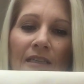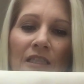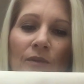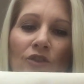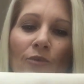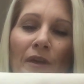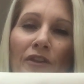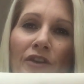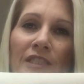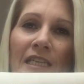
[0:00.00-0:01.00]
This one took me
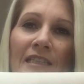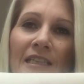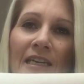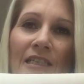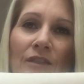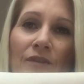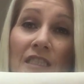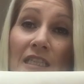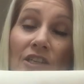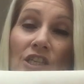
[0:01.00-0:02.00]
13 days of
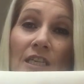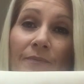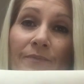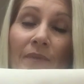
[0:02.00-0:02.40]
stitching